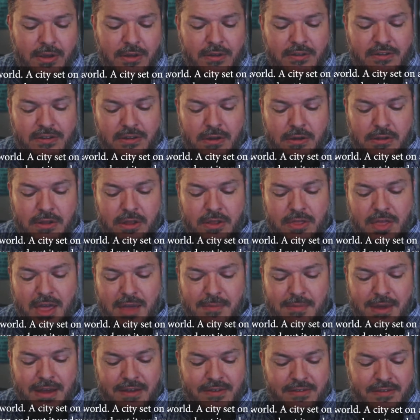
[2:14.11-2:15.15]
so that
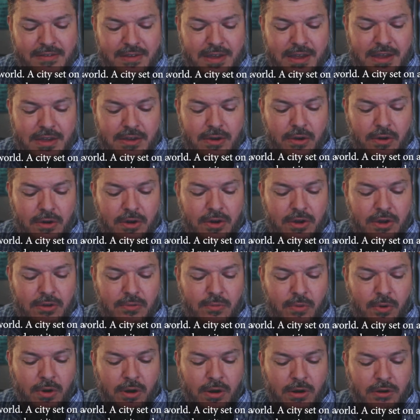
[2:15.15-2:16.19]
they may see your good
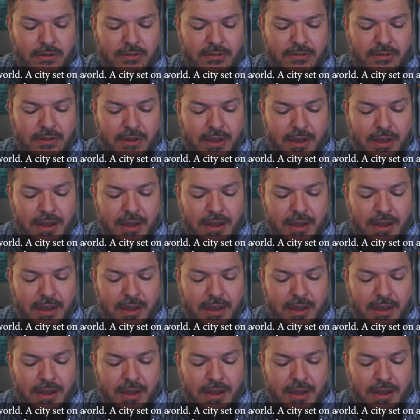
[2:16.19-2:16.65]
works